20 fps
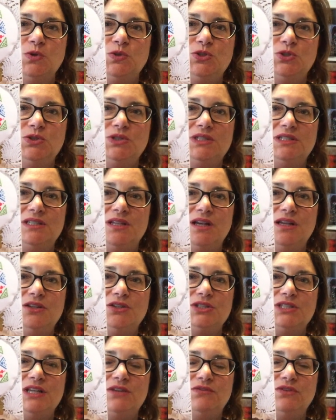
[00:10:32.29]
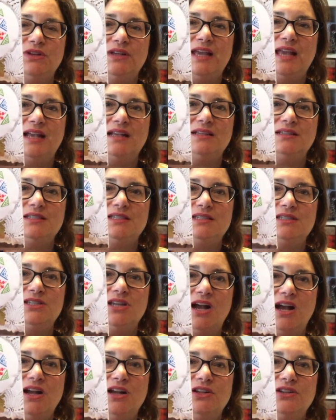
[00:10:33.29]
do designers ever get
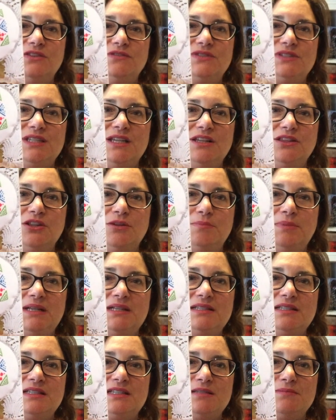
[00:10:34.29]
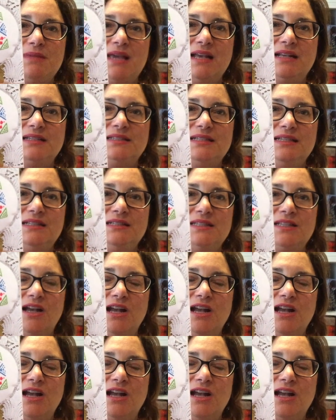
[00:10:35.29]
tired of seeing their pieces in magazines?